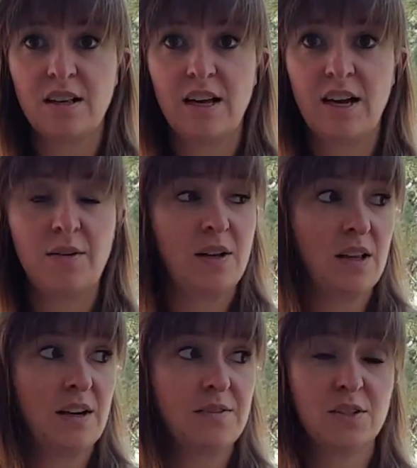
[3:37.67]
allow a
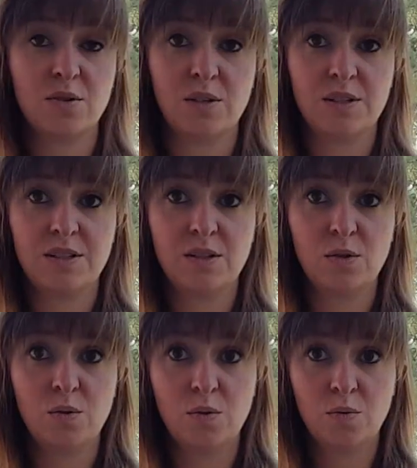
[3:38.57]
lot of the soil
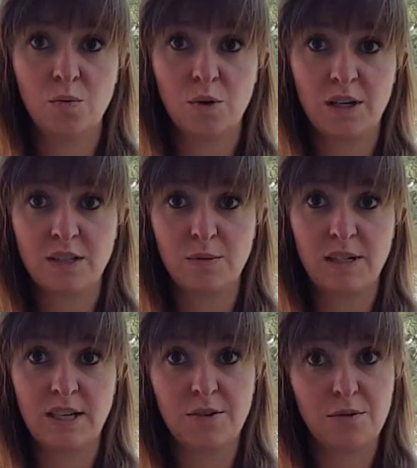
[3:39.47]
to work its way
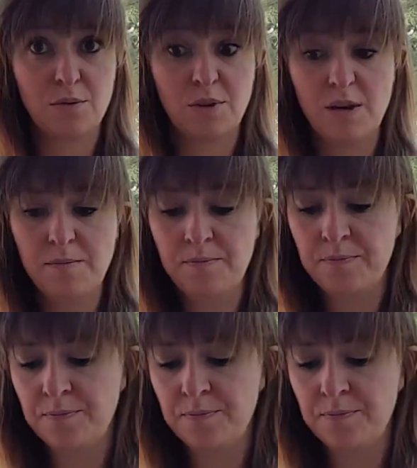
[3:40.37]
down through them,